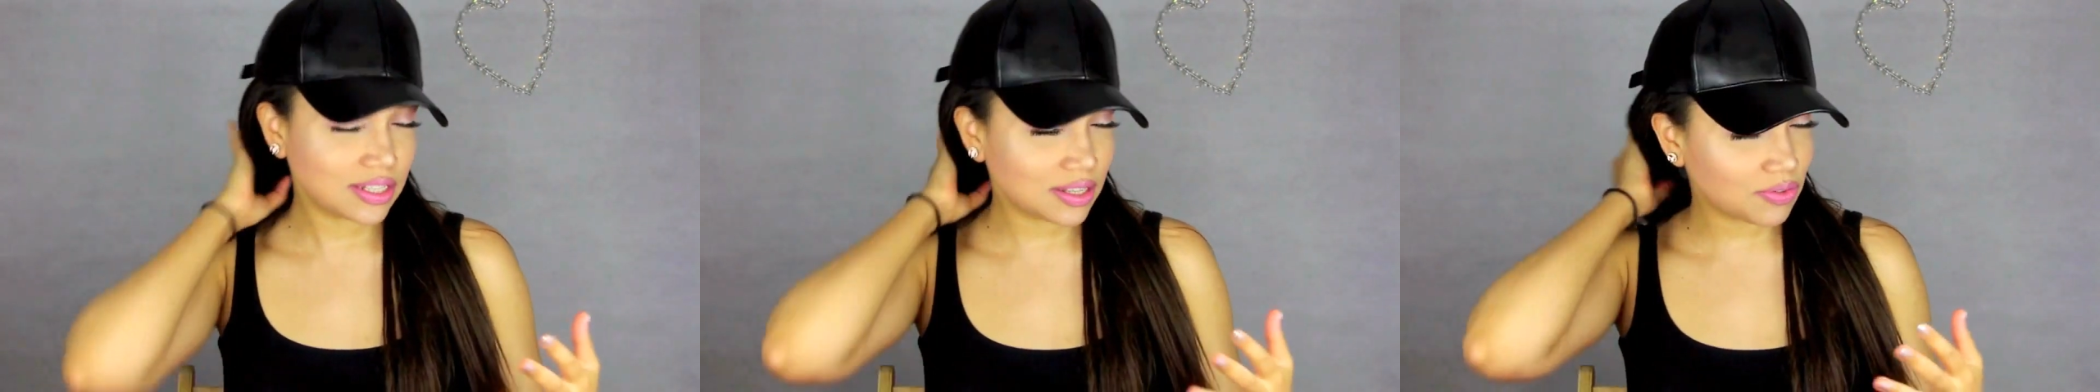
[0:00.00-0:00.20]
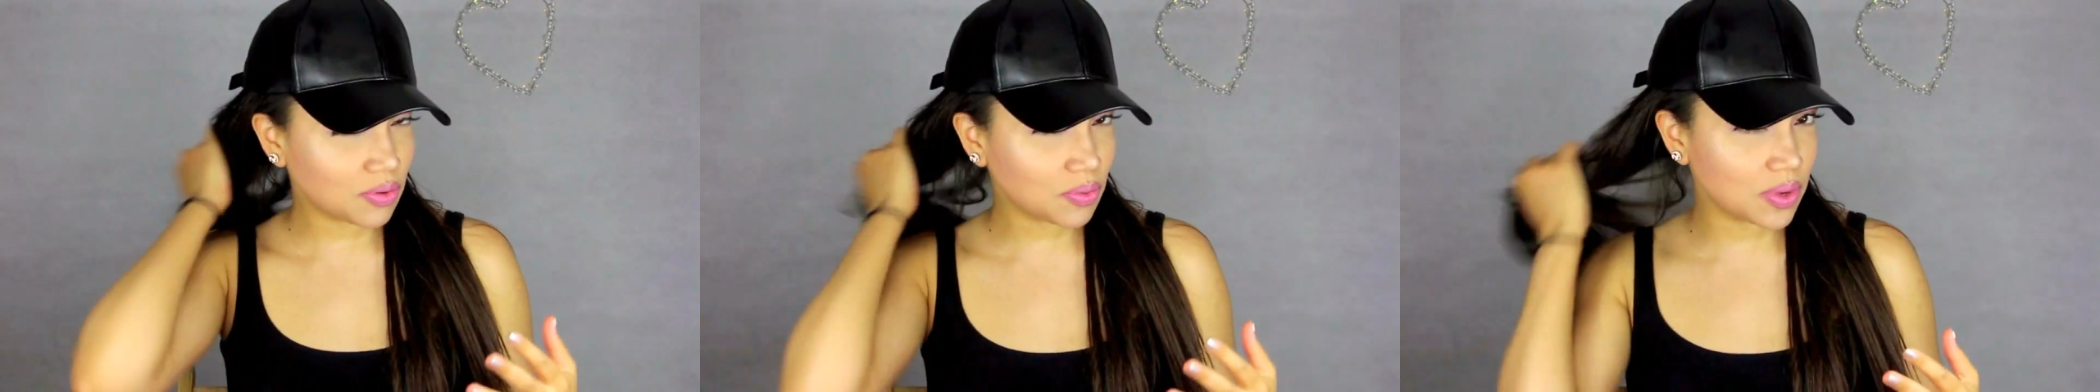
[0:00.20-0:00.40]

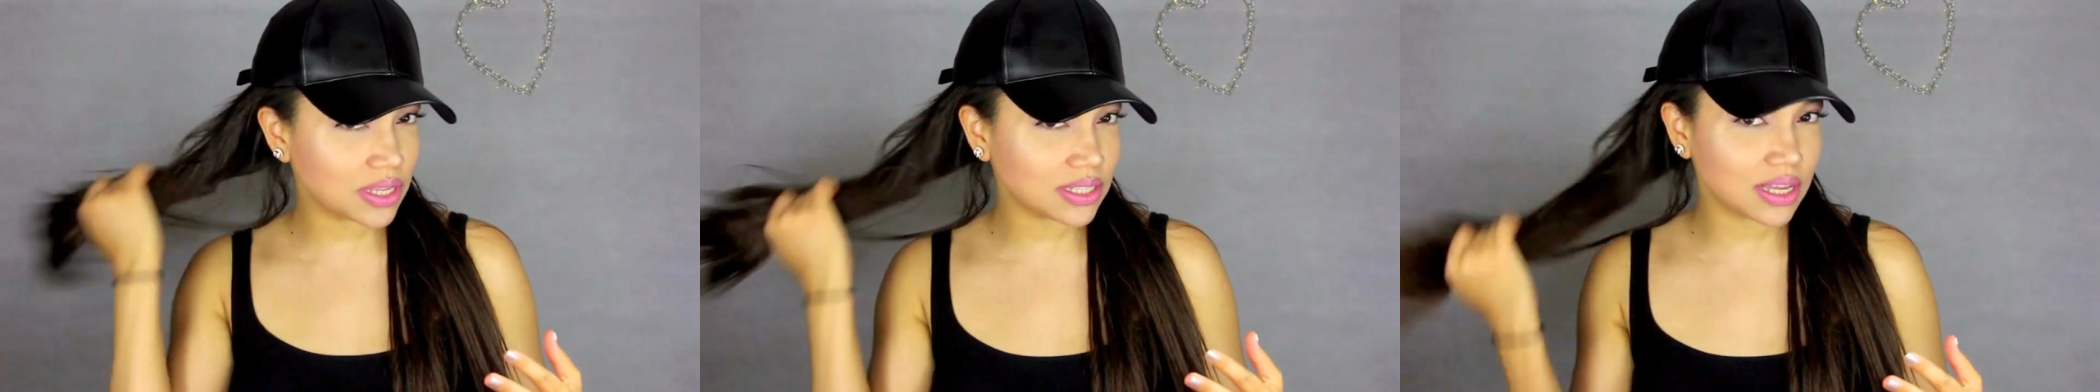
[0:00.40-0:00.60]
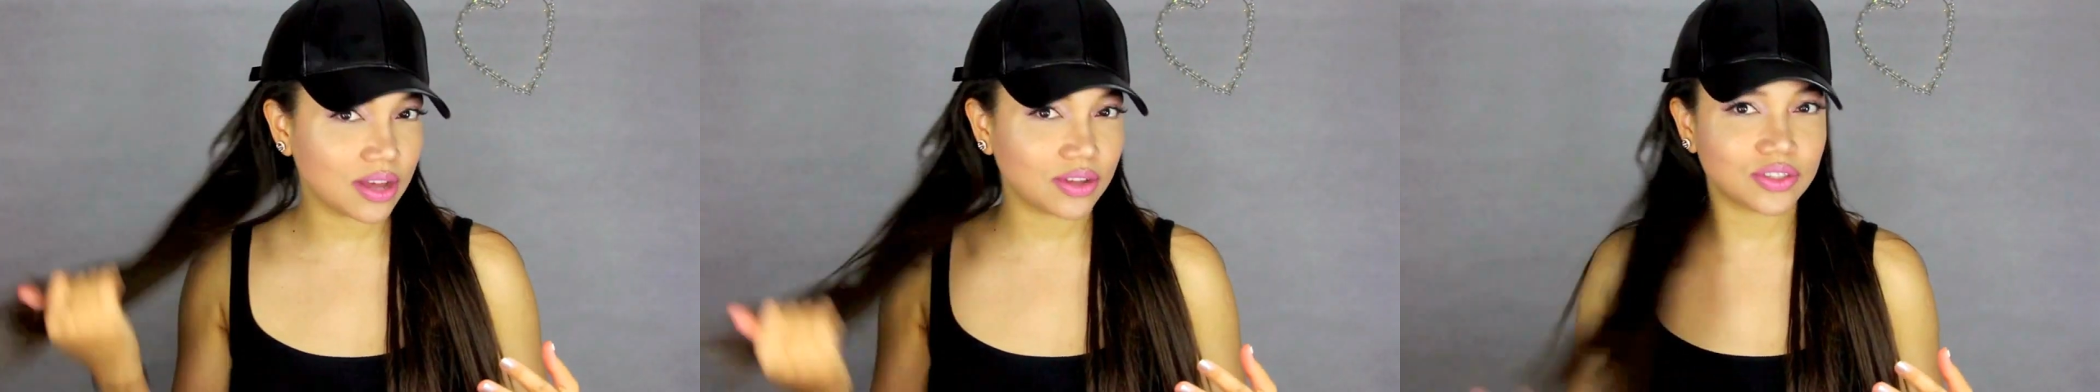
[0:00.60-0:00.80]
different
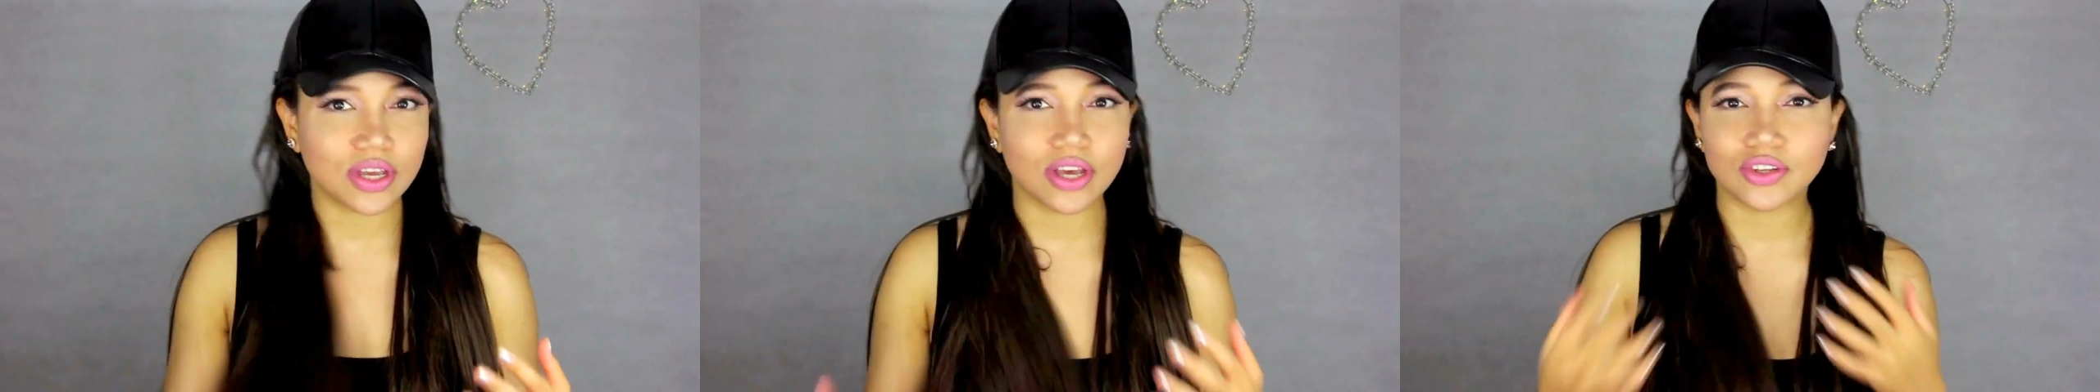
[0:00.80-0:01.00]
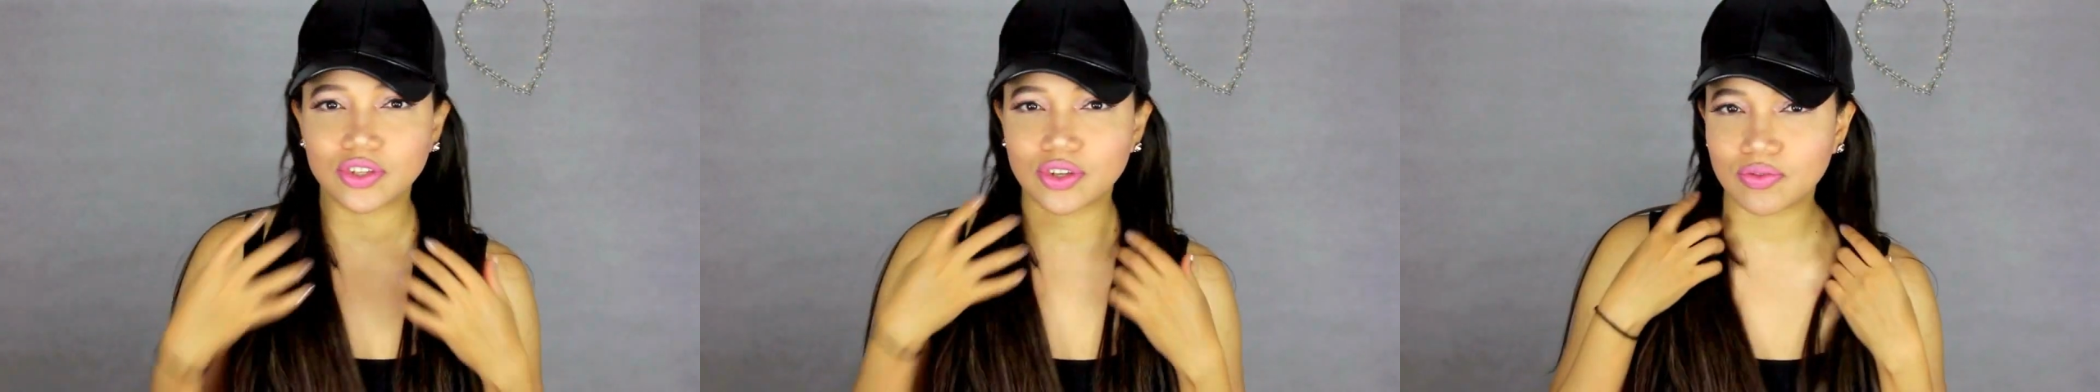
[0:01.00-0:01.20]
ways how
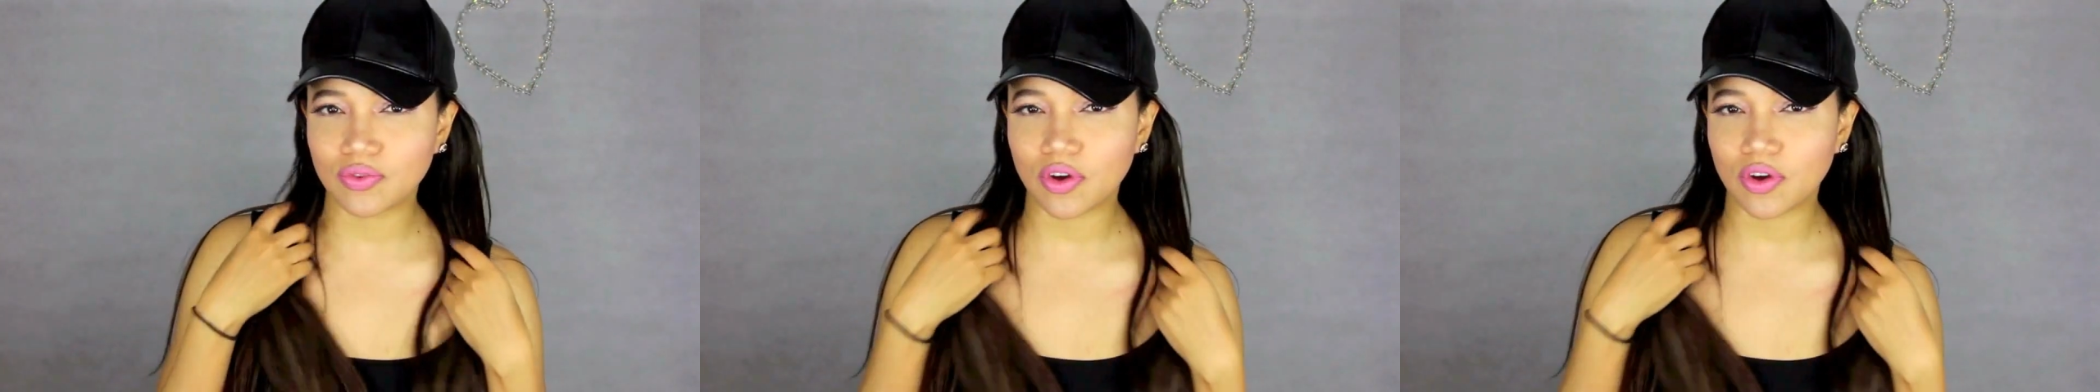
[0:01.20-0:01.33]
to actually